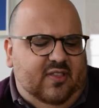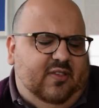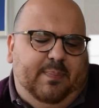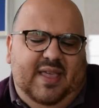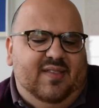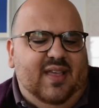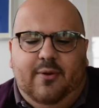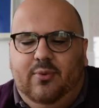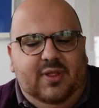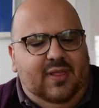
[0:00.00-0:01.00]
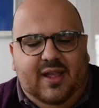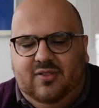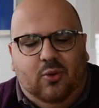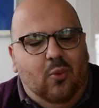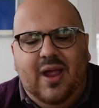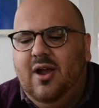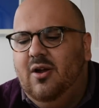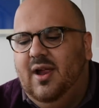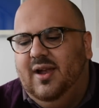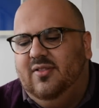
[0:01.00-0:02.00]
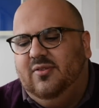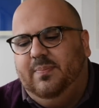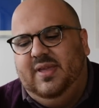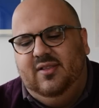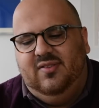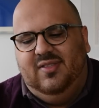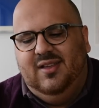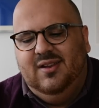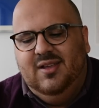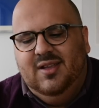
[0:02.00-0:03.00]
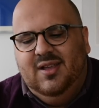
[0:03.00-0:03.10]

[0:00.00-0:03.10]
it's a piece I really like to wear, and it's a piece that